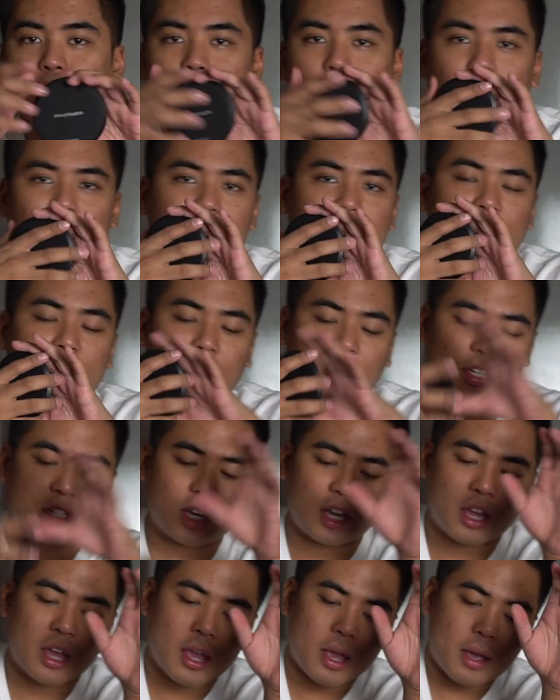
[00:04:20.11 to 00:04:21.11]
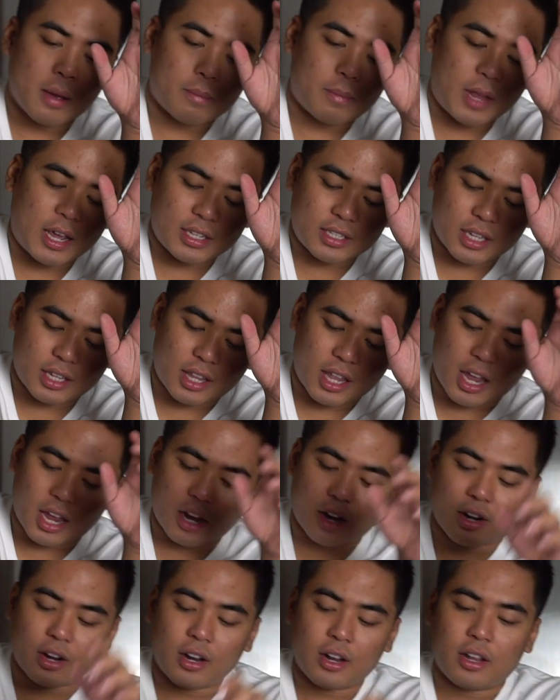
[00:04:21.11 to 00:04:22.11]
wireless charging. Place it
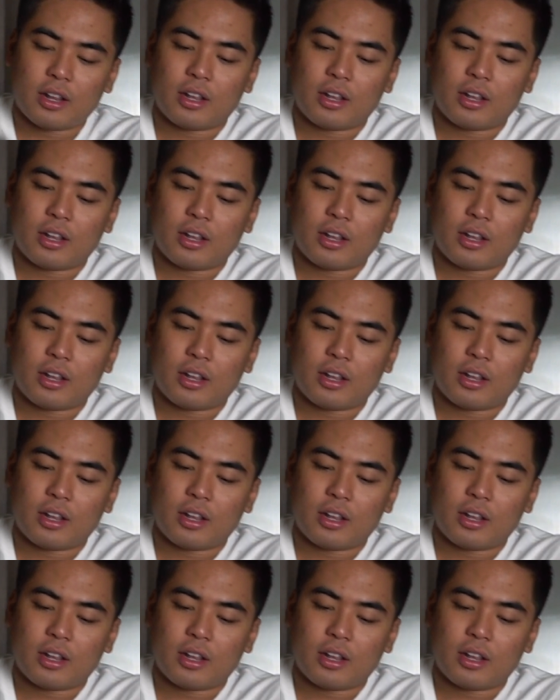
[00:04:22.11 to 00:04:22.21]
here.